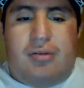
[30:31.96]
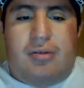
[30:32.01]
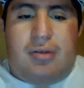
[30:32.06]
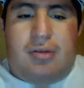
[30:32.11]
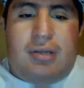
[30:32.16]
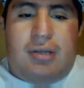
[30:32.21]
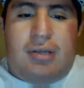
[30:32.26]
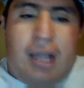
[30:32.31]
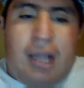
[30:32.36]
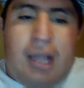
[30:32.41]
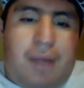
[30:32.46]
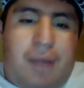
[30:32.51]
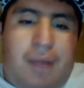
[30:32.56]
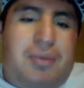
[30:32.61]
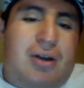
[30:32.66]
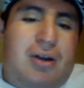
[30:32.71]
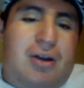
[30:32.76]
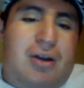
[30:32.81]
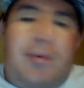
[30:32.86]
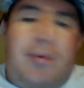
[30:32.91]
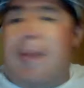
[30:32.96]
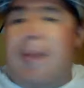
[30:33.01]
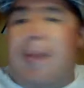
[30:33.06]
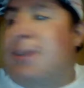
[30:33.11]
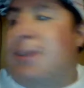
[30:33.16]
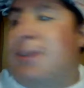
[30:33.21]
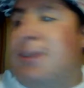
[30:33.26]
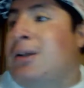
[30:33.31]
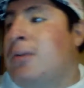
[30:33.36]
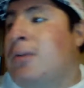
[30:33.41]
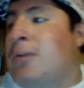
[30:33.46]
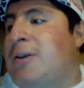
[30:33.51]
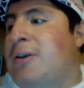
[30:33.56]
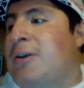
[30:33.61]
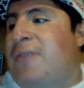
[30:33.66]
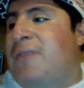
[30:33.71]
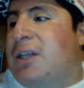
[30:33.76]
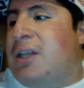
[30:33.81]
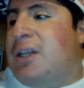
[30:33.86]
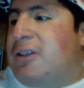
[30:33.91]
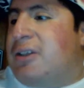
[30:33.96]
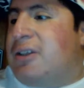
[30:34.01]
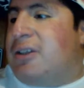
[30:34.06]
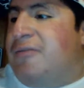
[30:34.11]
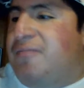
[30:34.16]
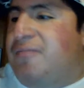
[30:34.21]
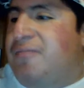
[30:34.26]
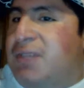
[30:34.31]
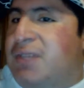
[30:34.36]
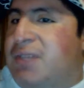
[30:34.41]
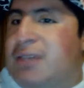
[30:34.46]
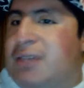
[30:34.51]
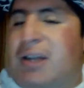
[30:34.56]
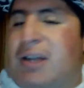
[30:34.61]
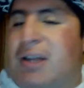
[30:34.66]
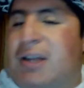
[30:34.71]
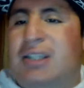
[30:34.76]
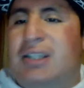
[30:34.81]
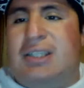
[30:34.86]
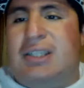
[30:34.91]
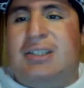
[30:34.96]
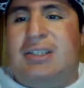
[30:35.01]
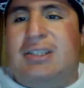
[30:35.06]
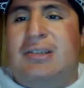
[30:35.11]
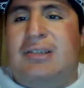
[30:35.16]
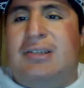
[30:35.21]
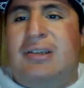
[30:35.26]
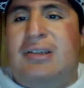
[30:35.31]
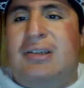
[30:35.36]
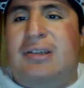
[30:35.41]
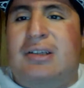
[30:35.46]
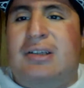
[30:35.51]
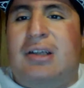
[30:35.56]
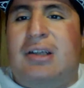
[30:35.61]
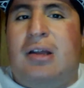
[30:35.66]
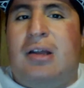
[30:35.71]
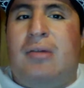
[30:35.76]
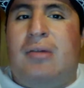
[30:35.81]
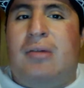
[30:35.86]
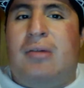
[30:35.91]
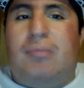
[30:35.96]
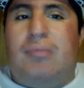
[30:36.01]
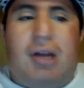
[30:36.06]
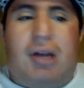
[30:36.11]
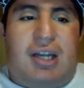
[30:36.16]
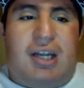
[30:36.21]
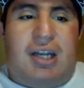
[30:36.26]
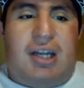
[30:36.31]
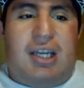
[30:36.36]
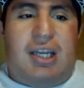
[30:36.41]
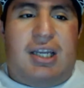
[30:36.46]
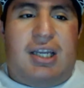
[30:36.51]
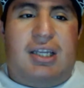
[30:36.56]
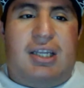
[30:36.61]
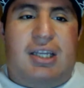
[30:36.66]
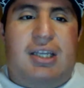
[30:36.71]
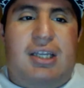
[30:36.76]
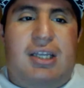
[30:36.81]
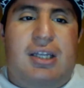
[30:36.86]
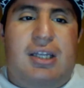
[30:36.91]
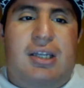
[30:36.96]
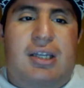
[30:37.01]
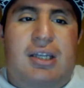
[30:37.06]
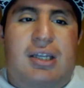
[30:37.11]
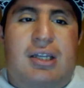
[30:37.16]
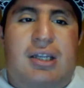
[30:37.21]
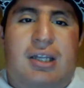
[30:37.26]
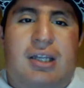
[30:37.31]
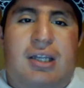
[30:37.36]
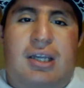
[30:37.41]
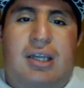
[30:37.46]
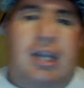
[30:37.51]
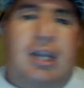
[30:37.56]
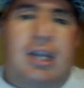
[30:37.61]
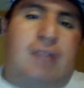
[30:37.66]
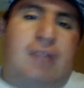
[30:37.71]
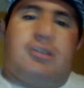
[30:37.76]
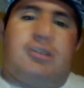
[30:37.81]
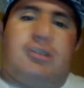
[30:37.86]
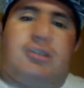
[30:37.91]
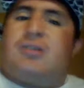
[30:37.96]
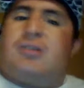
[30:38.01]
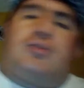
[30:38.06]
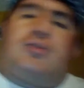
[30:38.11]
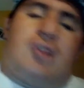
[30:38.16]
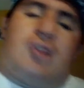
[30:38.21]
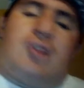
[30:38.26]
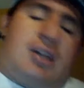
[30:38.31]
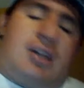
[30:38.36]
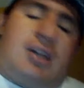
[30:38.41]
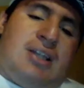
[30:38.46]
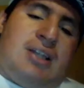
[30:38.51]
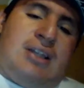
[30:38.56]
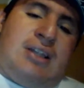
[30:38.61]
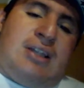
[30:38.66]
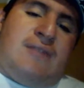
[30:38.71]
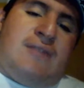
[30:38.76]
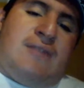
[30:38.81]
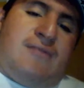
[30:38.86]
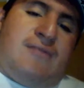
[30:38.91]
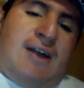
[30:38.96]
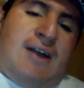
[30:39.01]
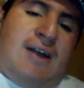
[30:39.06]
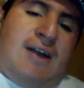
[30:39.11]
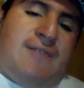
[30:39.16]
Now I'd be here if we talk about teams facing marketing. And it was struck in 1985.